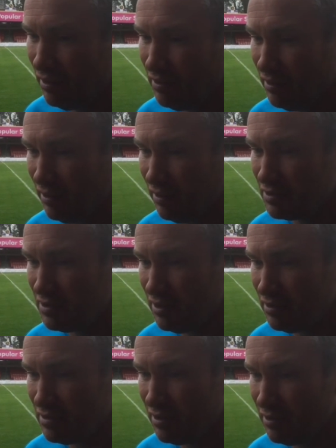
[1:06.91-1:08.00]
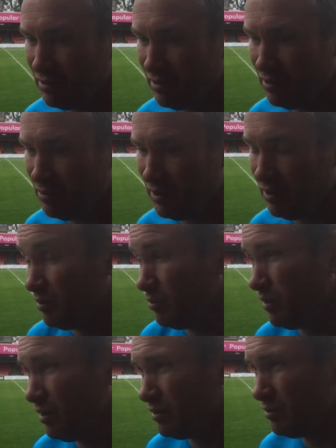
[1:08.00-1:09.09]
think largely it
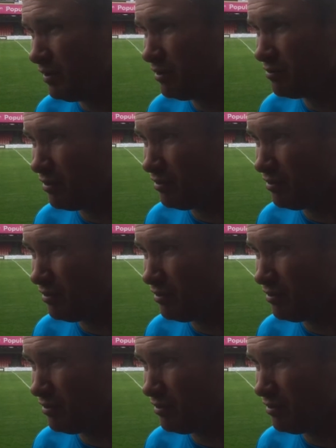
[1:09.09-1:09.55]
worked. We didn't,